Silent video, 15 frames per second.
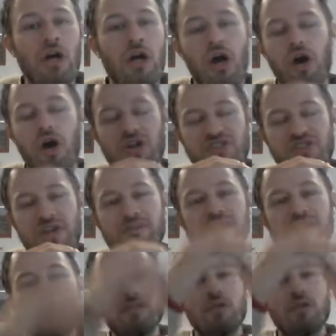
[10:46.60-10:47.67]
or
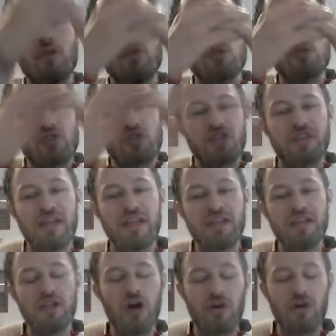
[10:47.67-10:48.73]
70 to 100, then
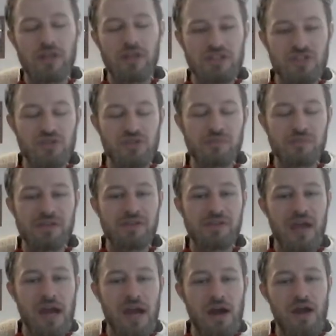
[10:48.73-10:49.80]
you know that there's something
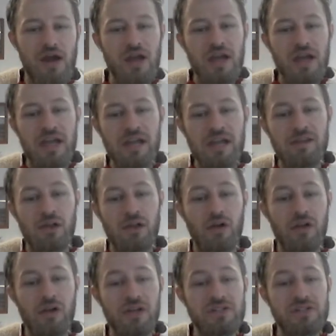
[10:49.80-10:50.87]
there in the
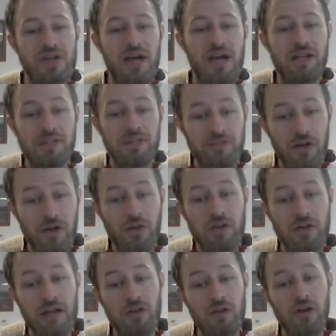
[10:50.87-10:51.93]
lines, and you follow
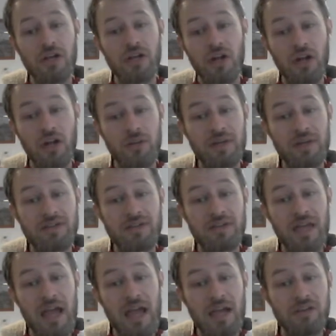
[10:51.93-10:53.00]
that line all the way to
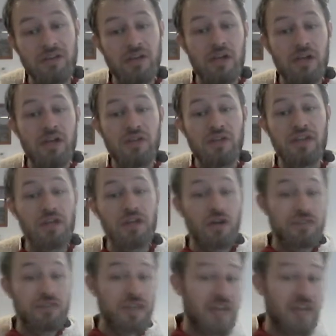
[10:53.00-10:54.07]
the end. Then you
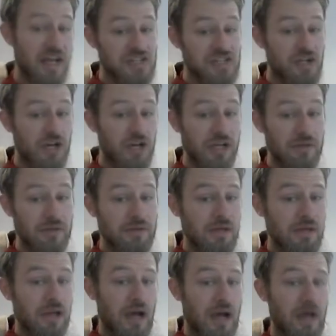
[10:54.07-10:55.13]
go to the next line
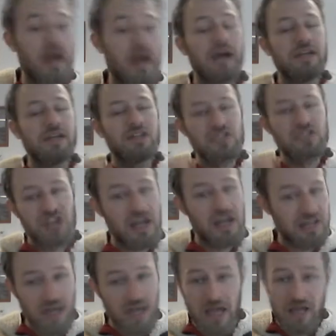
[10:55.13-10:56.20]
and you
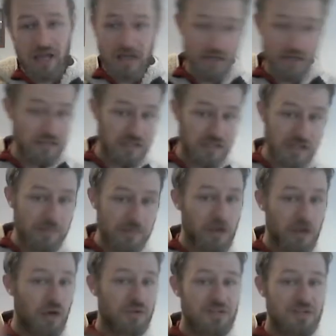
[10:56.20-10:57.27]
start again and you keep
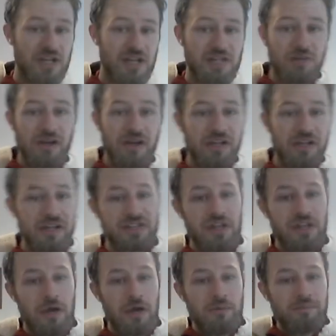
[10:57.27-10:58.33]
going. So that's what it is.
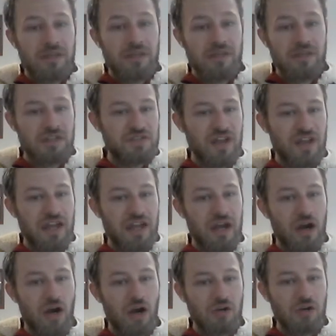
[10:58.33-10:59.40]
This fella
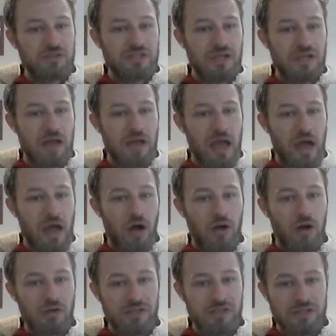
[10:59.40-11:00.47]
here holding
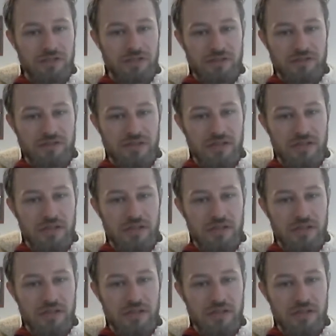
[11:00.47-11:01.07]
the